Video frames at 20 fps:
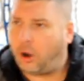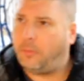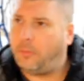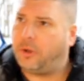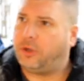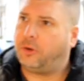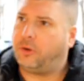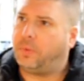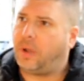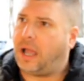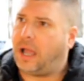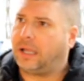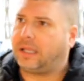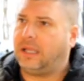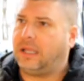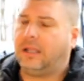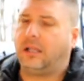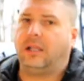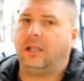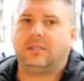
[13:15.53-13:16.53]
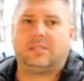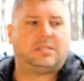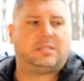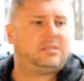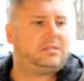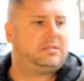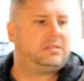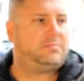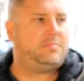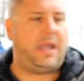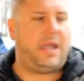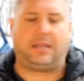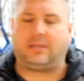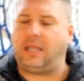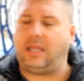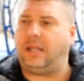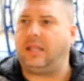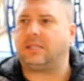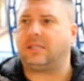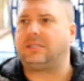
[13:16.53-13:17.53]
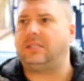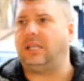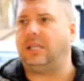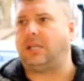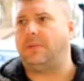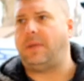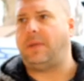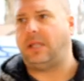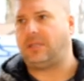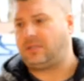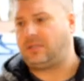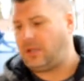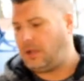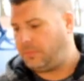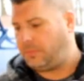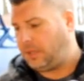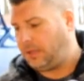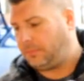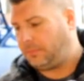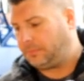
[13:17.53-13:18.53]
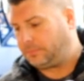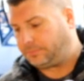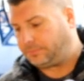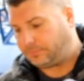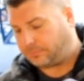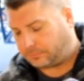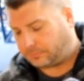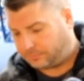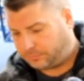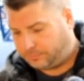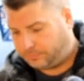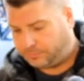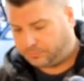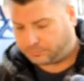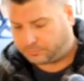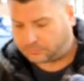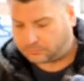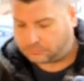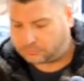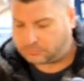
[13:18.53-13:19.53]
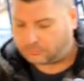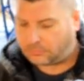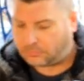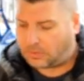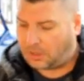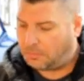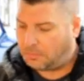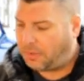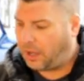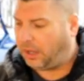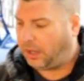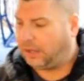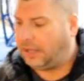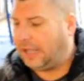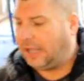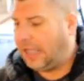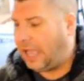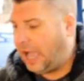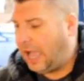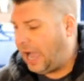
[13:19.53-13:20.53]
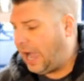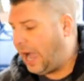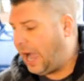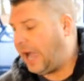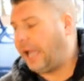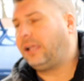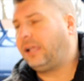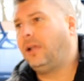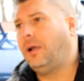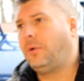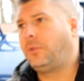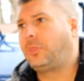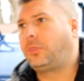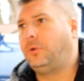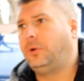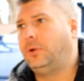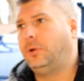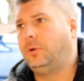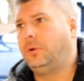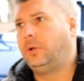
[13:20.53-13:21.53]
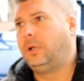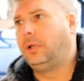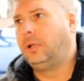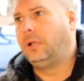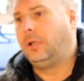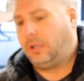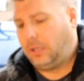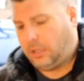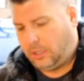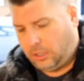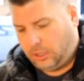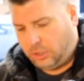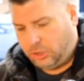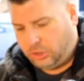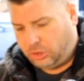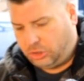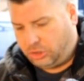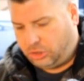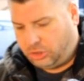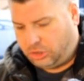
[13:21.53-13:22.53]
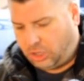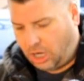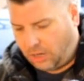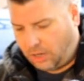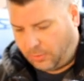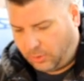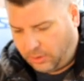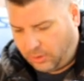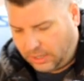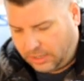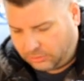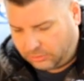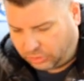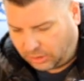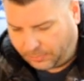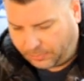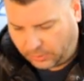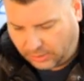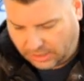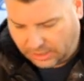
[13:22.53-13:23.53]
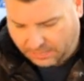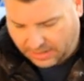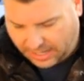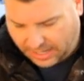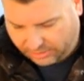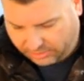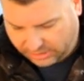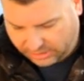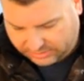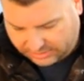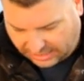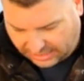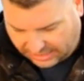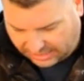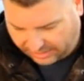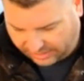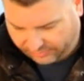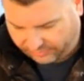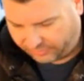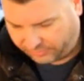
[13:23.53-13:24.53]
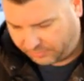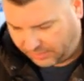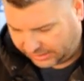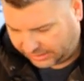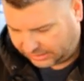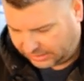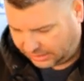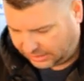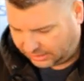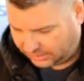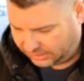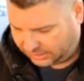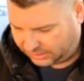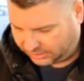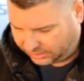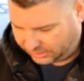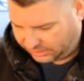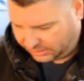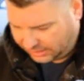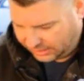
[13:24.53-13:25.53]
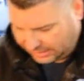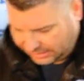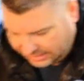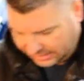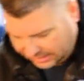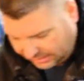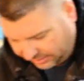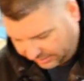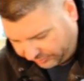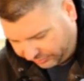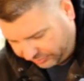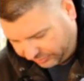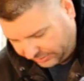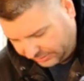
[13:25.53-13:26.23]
in your pocket, magnetic, stick them on something. But I go through AAA batteries. I have my kit here. I have